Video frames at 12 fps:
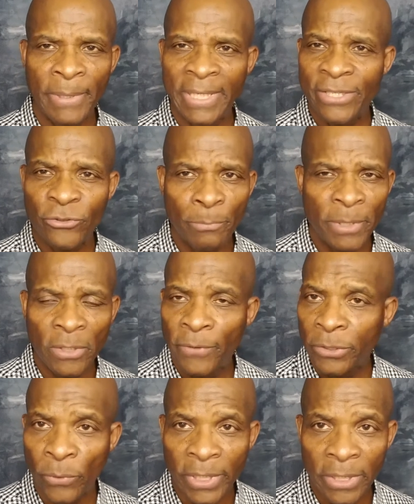instrumental for
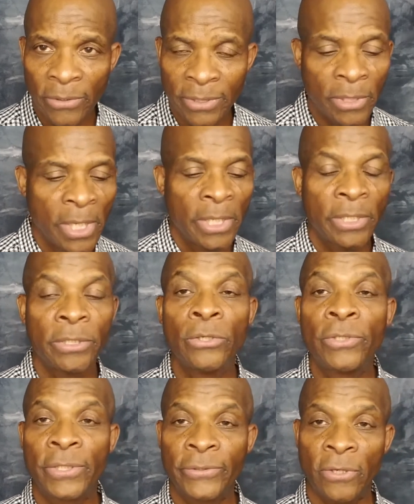20 years. You
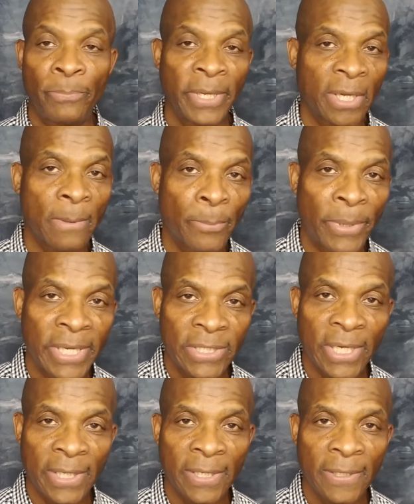just start picking up a
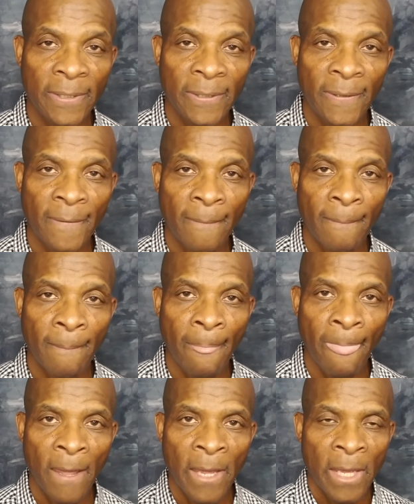paycheck.
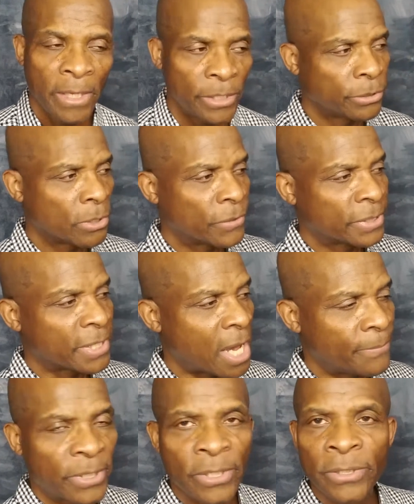You know the
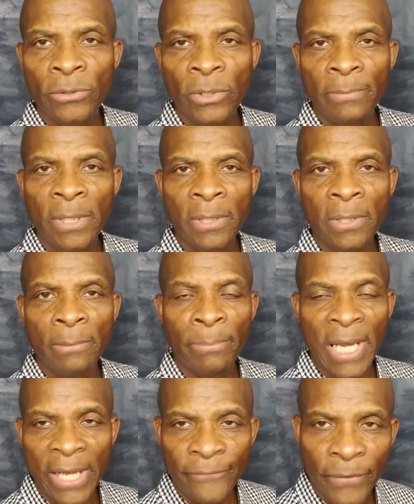job, you can do it
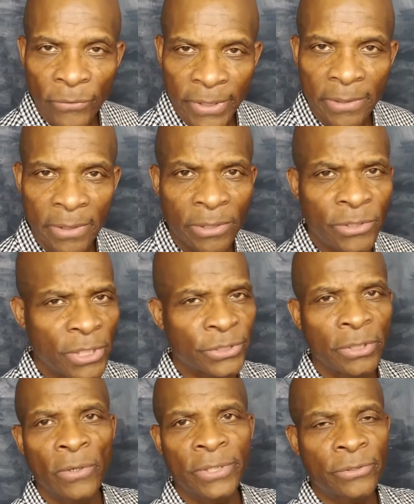blindfolded. You just
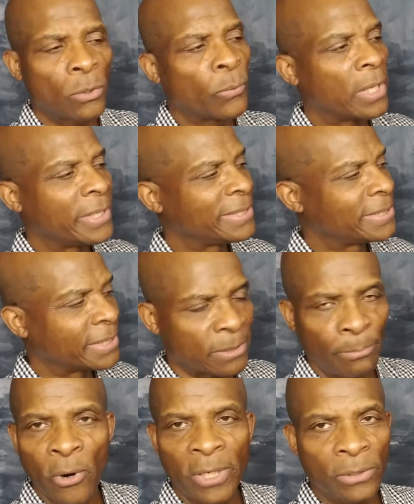know it so well. It's just a
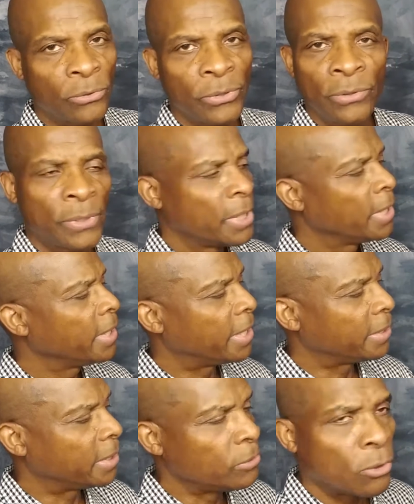part of who you,
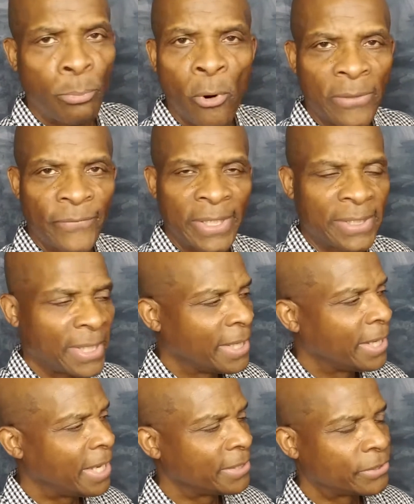and you're a part of it.
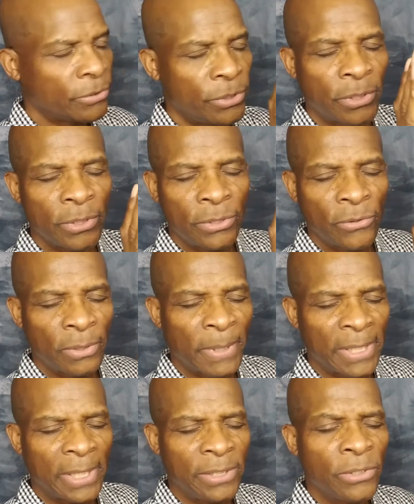And so you could do it,
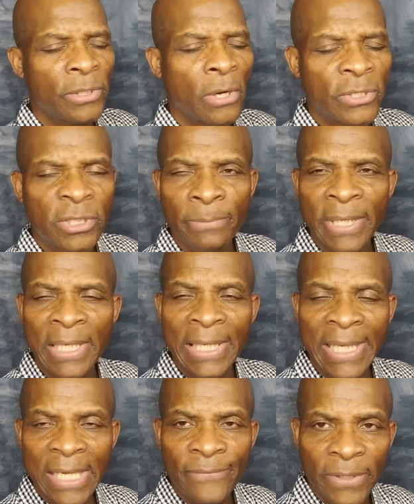and you know you should be
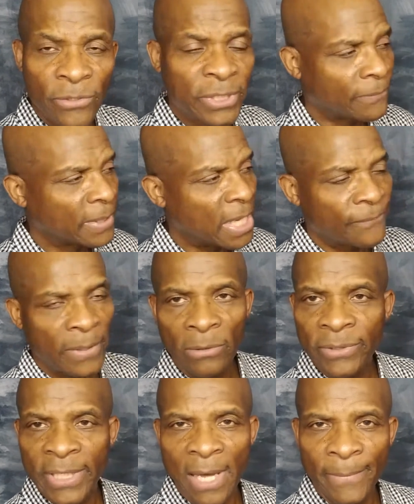leaving. You should have left a long
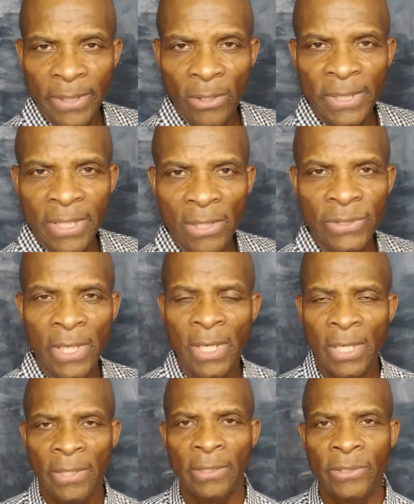time ago because
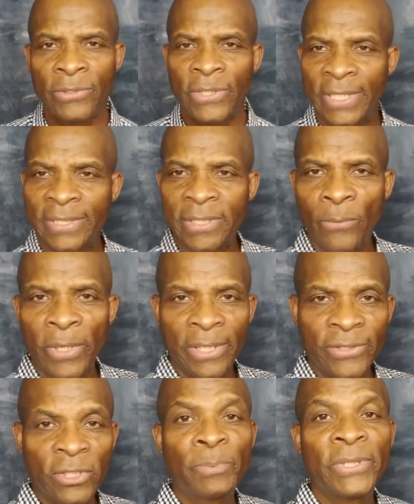you're just in someone
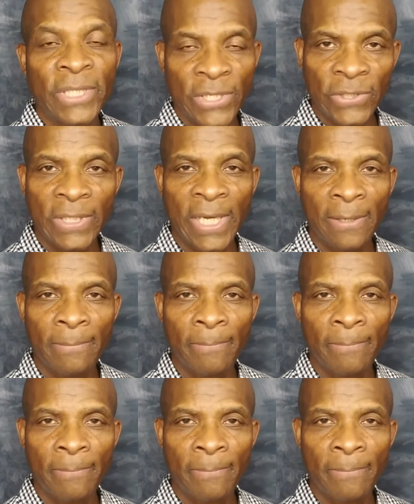else's position now.